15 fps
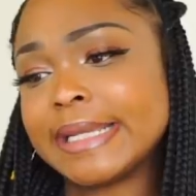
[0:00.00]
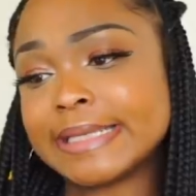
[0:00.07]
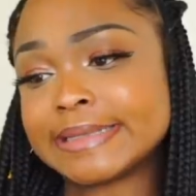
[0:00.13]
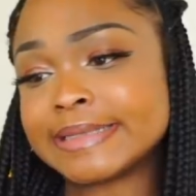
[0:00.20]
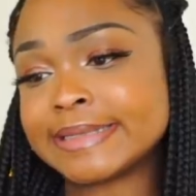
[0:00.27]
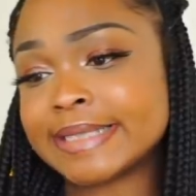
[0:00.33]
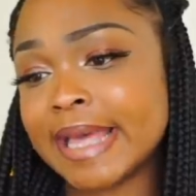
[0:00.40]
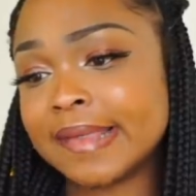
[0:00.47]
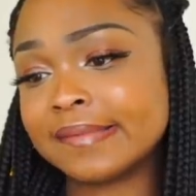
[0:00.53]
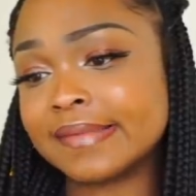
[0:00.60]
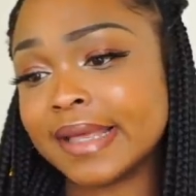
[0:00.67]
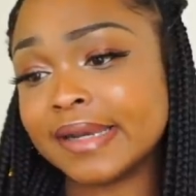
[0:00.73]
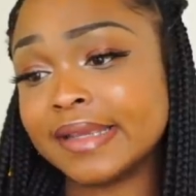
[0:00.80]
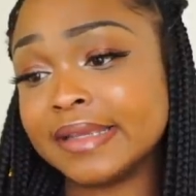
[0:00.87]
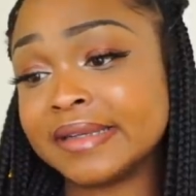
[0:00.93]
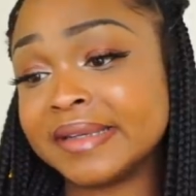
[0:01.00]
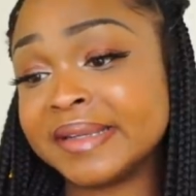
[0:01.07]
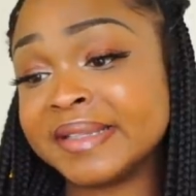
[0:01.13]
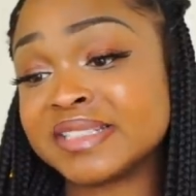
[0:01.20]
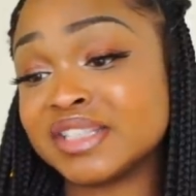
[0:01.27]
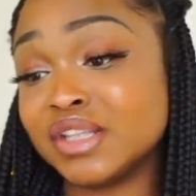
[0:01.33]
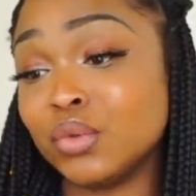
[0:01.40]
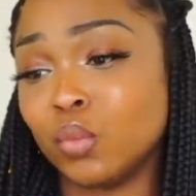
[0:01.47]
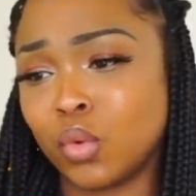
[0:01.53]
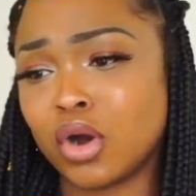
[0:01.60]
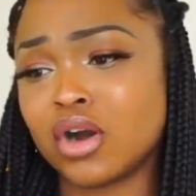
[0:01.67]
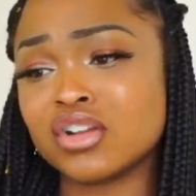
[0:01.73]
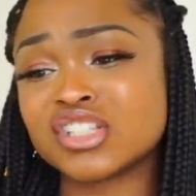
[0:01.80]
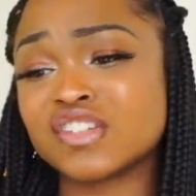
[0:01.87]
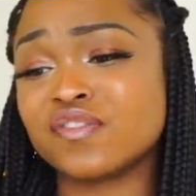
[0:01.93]
It said that it is the
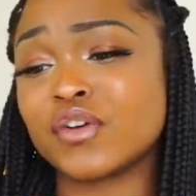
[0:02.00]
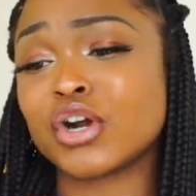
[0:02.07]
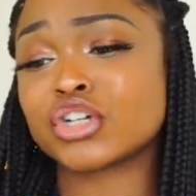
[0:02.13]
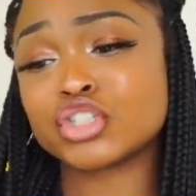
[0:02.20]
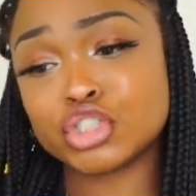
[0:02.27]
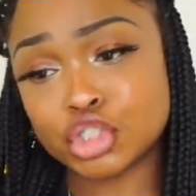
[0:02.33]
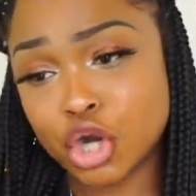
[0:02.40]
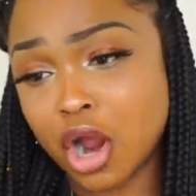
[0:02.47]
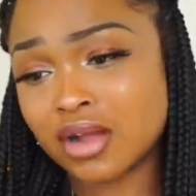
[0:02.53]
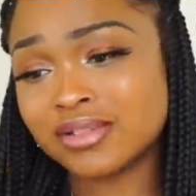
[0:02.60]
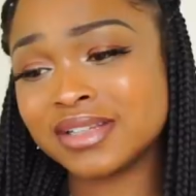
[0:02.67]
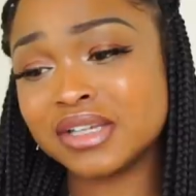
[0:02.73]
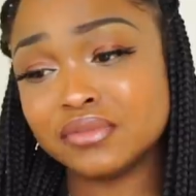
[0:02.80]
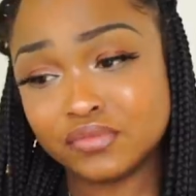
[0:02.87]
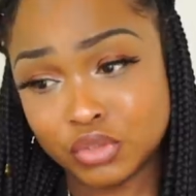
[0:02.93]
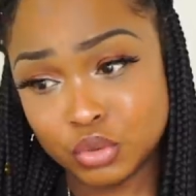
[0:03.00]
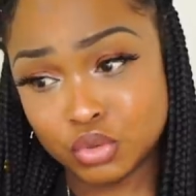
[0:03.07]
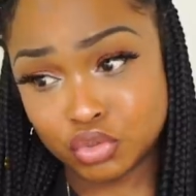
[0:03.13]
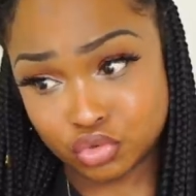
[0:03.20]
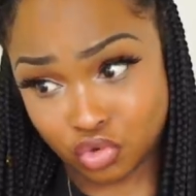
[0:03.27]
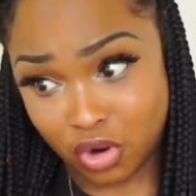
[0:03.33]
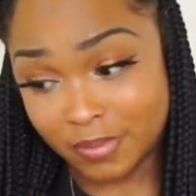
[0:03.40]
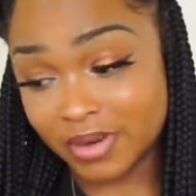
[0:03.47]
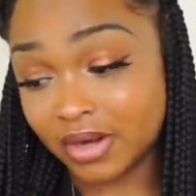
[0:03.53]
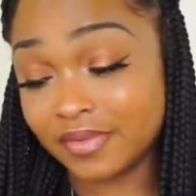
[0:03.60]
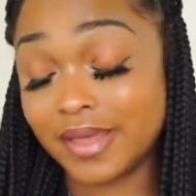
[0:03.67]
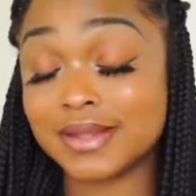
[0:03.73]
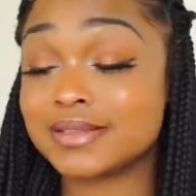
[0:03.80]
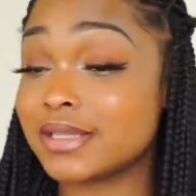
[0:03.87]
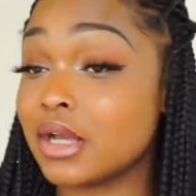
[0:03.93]
world's first chocolate-infused strawberry.
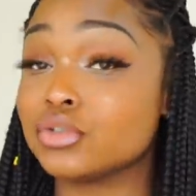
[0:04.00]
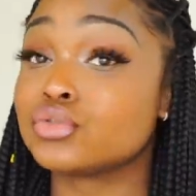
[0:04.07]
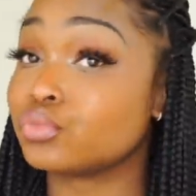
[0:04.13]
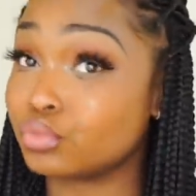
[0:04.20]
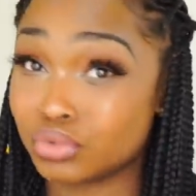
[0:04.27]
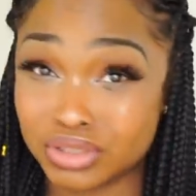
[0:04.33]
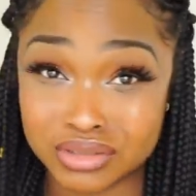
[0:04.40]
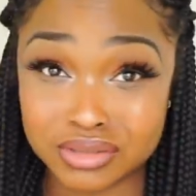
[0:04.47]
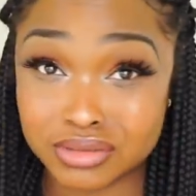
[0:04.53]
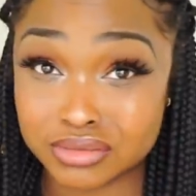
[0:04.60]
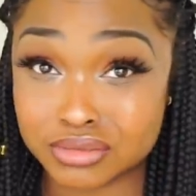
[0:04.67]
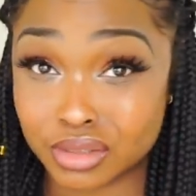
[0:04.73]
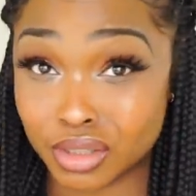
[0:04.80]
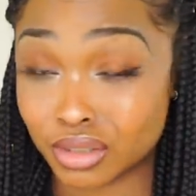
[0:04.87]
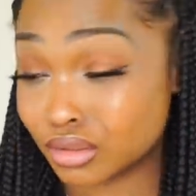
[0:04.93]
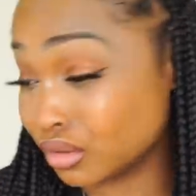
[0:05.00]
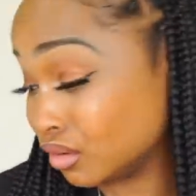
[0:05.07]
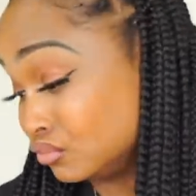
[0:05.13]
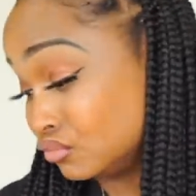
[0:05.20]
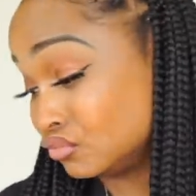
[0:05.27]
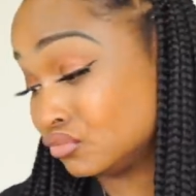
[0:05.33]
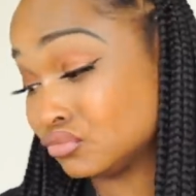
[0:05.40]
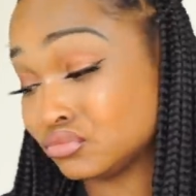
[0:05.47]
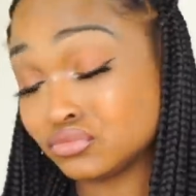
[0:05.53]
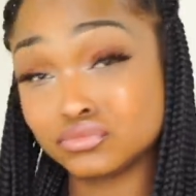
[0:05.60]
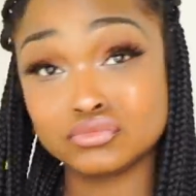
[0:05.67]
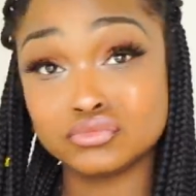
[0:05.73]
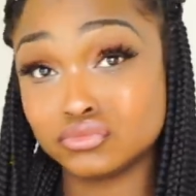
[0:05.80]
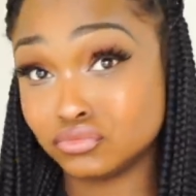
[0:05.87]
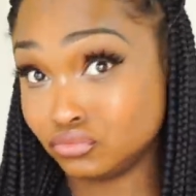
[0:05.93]
That sounds really exciting.
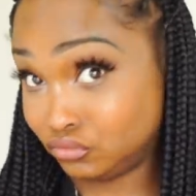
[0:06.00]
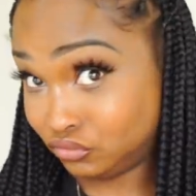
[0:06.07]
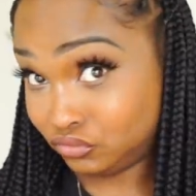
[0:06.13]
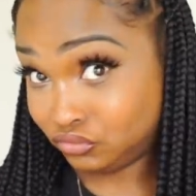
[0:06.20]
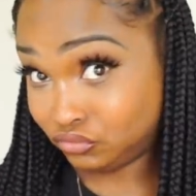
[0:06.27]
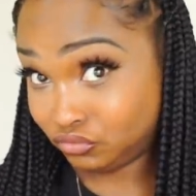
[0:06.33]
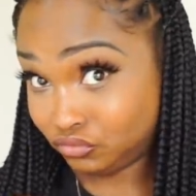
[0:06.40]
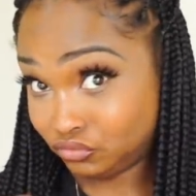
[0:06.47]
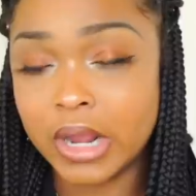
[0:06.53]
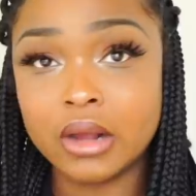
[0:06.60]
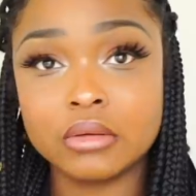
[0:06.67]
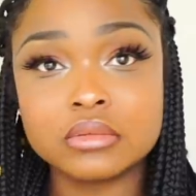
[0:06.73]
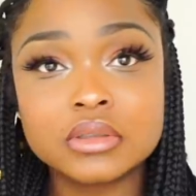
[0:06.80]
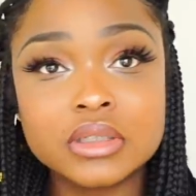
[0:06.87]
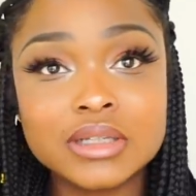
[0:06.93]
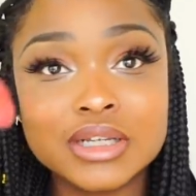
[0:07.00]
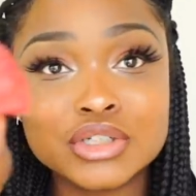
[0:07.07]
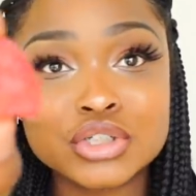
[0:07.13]
Wow, it